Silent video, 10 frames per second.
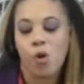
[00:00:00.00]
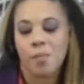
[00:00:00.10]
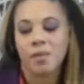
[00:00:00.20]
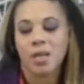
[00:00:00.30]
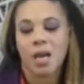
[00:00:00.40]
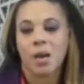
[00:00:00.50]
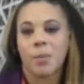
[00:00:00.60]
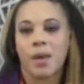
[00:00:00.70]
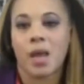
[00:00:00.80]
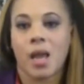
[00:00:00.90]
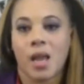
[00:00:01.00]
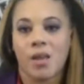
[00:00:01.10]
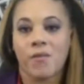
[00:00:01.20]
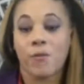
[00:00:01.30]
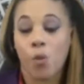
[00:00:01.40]
warmed up
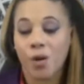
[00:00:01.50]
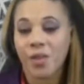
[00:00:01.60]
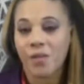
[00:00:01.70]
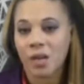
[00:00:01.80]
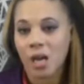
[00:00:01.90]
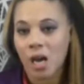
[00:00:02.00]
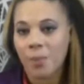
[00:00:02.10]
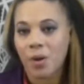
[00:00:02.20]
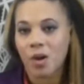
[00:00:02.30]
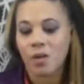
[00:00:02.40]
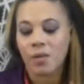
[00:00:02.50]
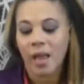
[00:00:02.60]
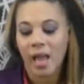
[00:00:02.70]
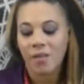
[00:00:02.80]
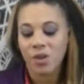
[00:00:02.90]
1/4 cup of
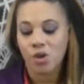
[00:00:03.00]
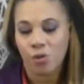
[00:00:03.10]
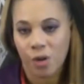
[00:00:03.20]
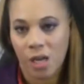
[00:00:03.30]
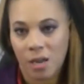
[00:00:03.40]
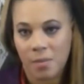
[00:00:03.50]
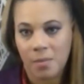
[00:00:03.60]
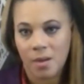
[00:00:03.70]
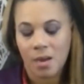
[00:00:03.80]
heavy cream,